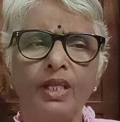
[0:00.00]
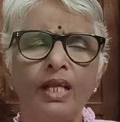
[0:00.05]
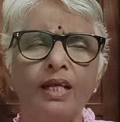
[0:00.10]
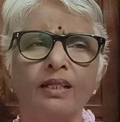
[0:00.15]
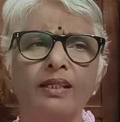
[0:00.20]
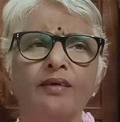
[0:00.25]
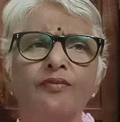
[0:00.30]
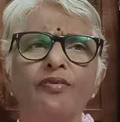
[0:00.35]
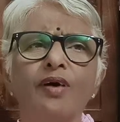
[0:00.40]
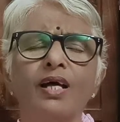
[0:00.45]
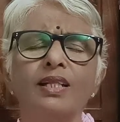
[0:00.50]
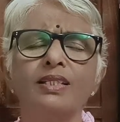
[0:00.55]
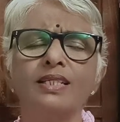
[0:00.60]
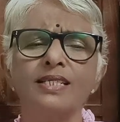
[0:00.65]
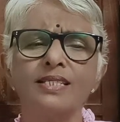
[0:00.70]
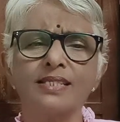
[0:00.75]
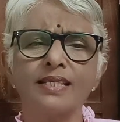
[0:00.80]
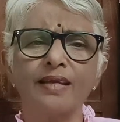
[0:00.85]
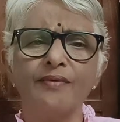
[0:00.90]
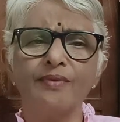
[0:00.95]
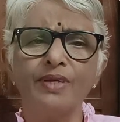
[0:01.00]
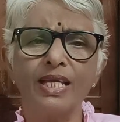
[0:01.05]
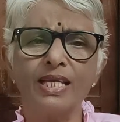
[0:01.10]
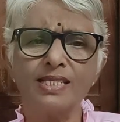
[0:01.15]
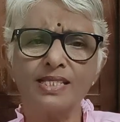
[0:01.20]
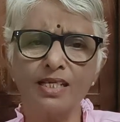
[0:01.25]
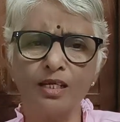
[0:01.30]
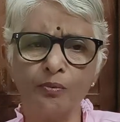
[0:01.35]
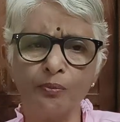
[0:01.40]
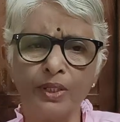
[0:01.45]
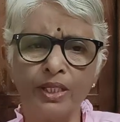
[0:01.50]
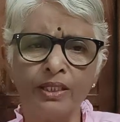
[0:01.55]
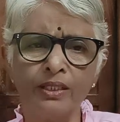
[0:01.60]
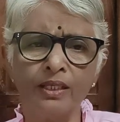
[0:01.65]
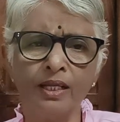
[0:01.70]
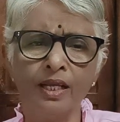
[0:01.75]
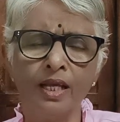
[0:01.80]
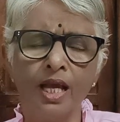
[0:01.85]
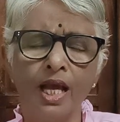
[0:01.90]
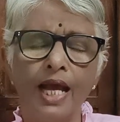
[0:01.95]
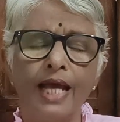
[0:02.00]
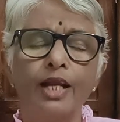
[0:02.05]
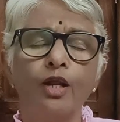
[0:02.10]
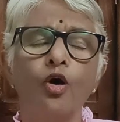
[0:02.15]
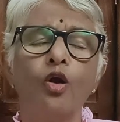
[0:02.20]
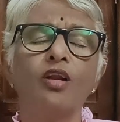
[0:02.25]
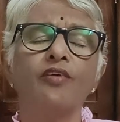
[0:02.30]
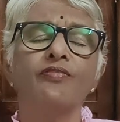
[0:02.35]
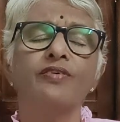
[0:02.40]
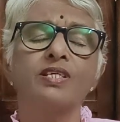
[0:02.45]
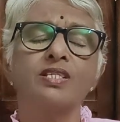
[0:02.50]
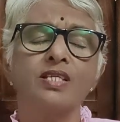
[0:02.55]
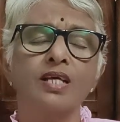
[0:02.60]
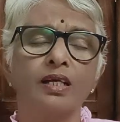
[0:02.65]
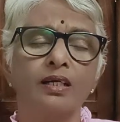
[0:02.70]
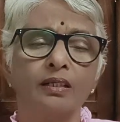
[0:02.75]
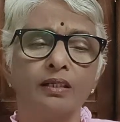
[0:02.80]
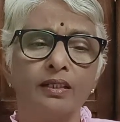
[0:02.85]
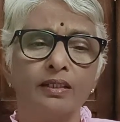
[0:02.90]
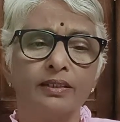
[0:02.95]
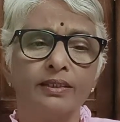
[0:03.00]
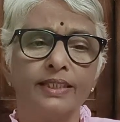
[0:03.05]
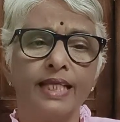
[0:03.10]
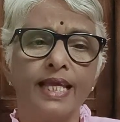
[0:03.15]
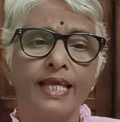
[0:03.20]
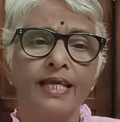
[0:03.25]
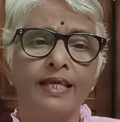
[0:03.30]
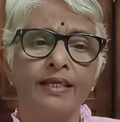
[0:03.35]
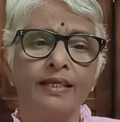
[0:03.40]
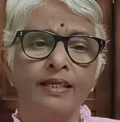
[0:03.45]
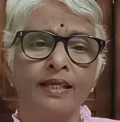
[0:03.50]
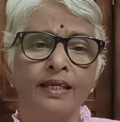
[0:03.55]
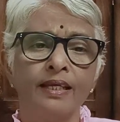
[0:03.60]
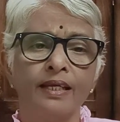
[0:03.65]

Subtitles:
the father is giving a sermon, and all of us are saying